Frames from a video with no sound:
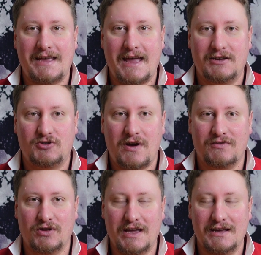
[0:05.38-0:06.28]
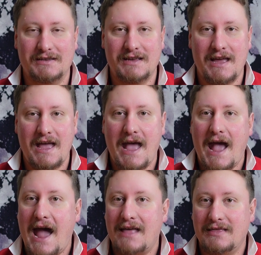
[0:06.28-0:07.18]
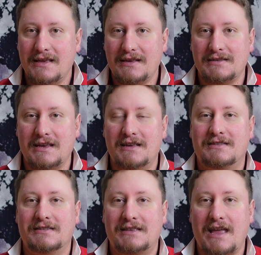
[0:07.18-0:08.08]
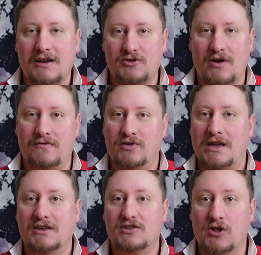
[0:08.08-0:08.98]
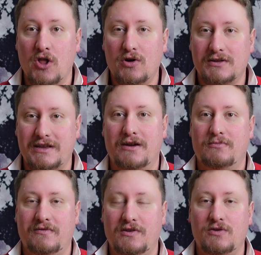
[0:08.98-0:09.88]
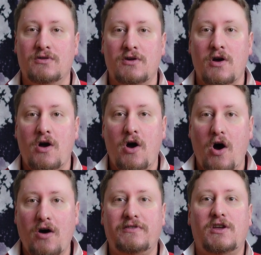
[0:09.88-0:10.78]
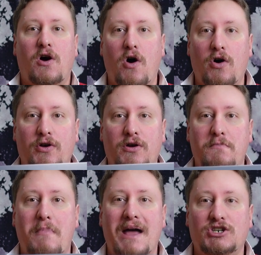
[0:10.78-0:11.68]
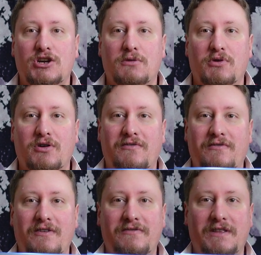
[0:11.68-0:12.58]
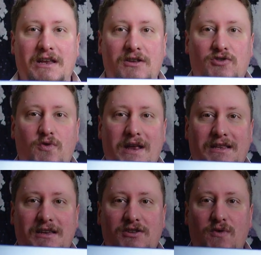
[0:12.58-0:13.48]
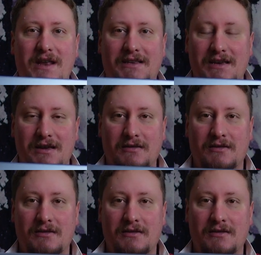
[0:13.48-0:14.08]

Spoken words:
Tech Travel Geeks, and this is the Tech Travel Geeks long-term review of the Honor MagicBook 15 2020.